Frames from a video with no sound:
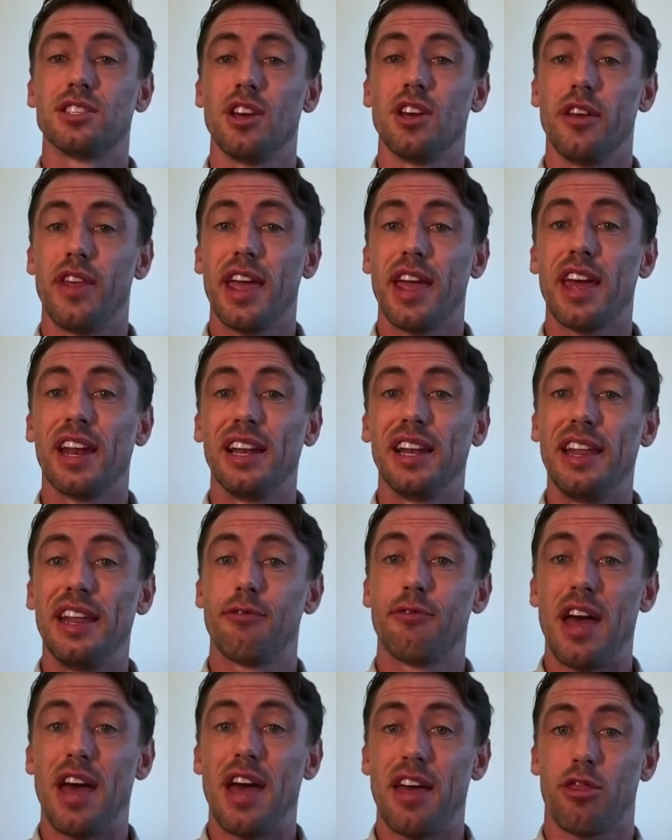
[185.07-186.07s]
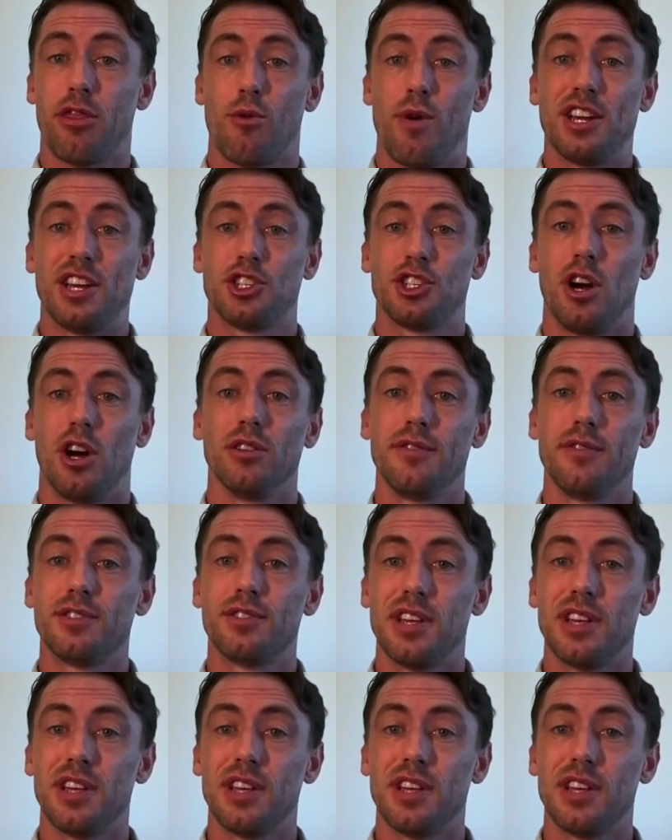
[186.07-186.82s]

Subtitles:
So they're going to lift that threshold.